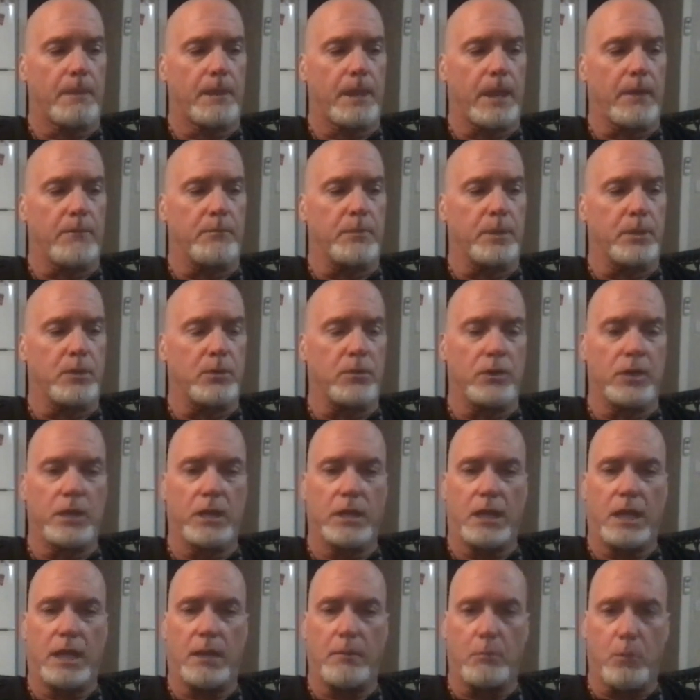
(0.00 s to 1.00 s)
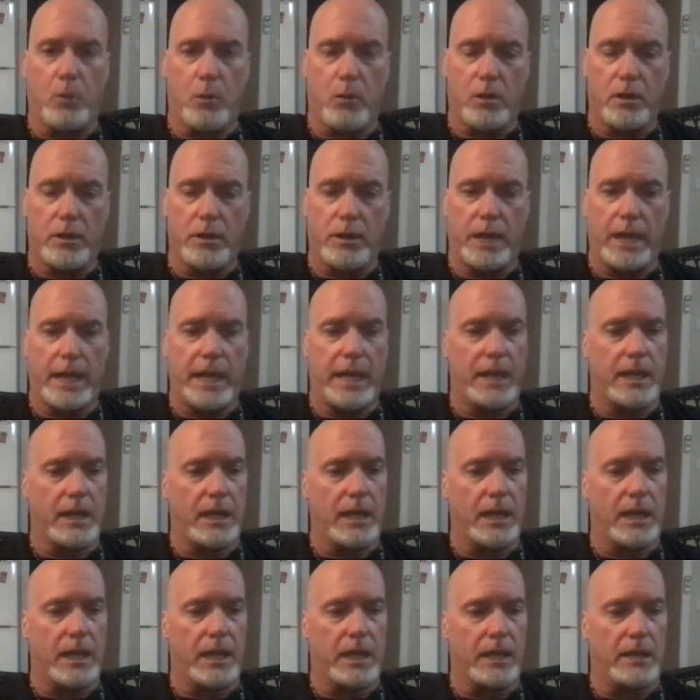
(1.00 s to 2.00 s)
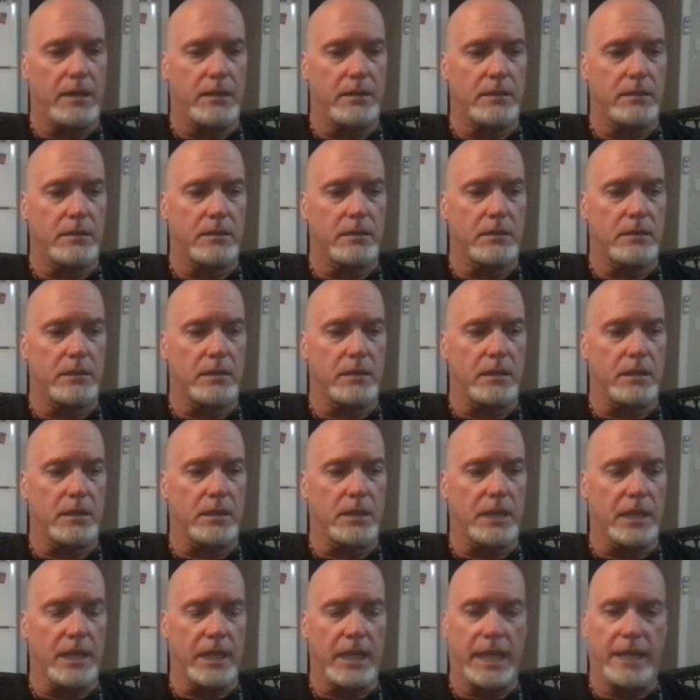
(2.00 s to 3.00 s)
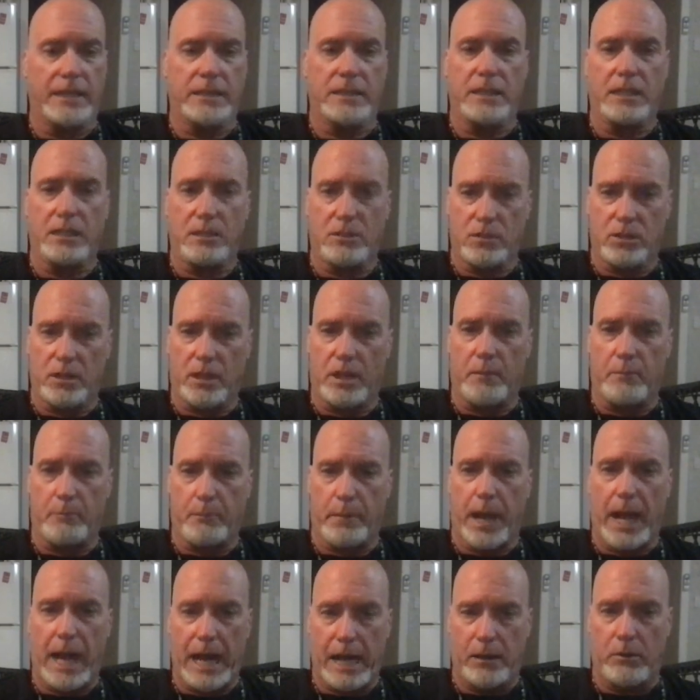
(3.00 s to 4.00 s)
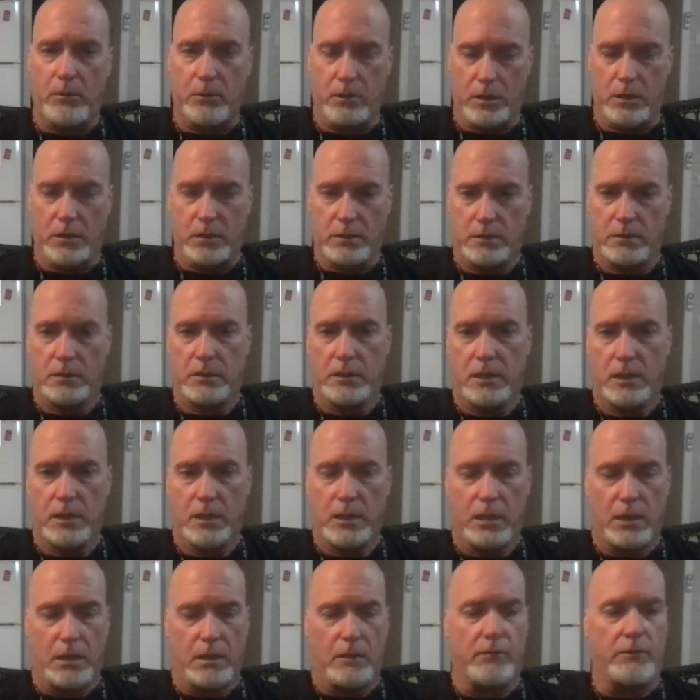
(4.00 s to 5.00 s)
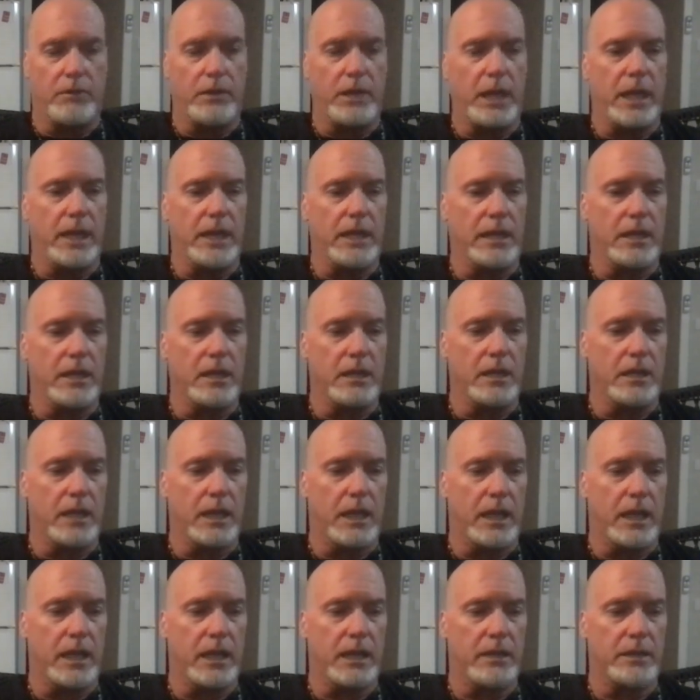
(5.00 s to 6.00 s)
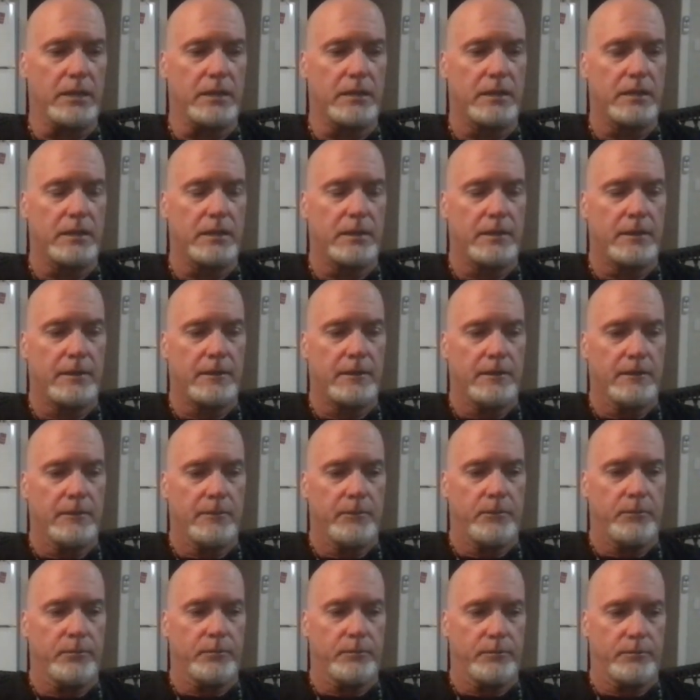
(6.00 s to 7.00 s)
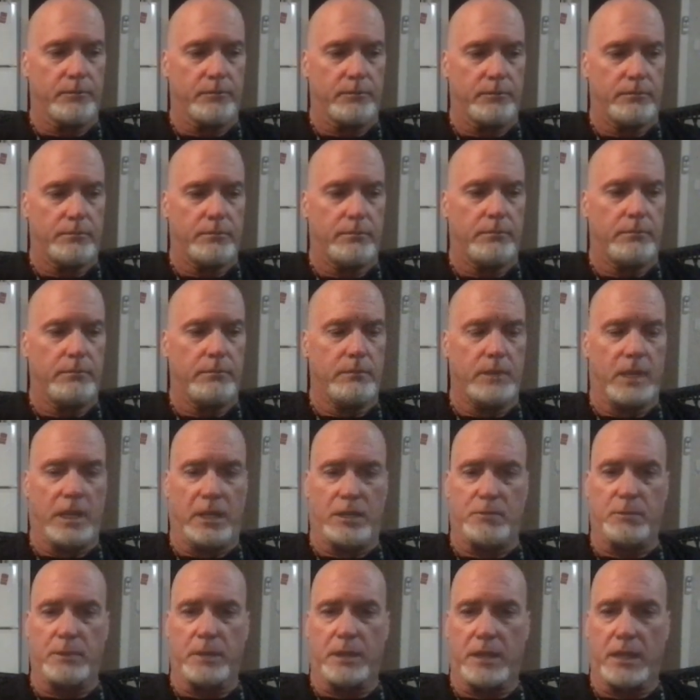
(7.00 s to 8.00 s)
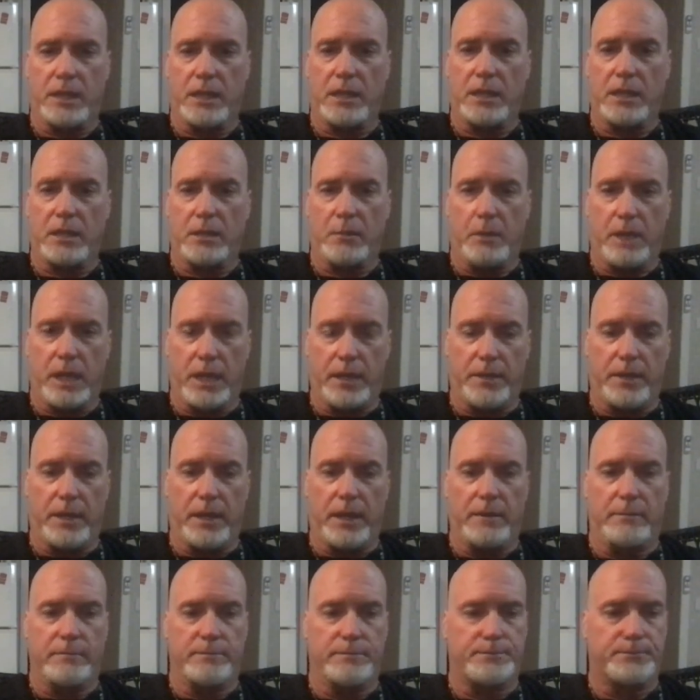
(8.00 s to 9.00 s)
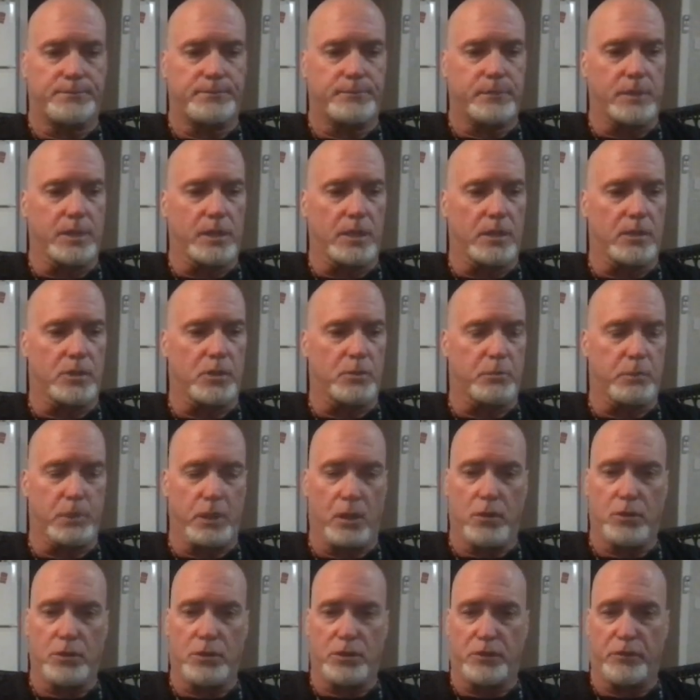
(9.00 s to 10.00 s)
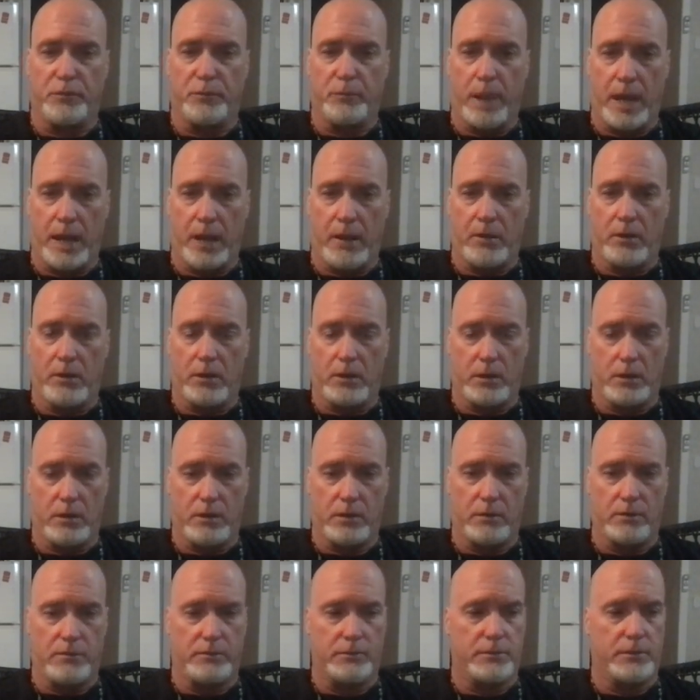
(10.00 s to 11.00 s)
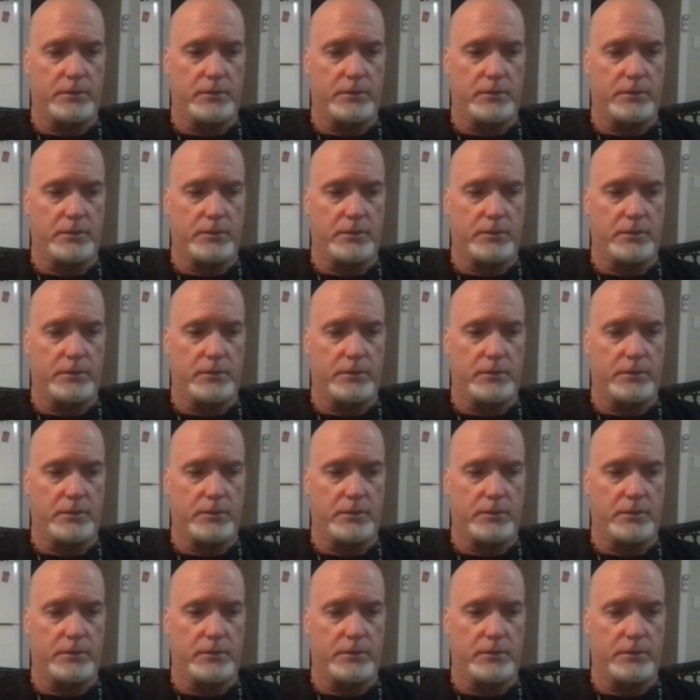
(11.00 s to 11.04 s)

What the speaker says: I've been doing a lot more of that, and connecting to the power of that, and gets me thinking about that, the explosive power of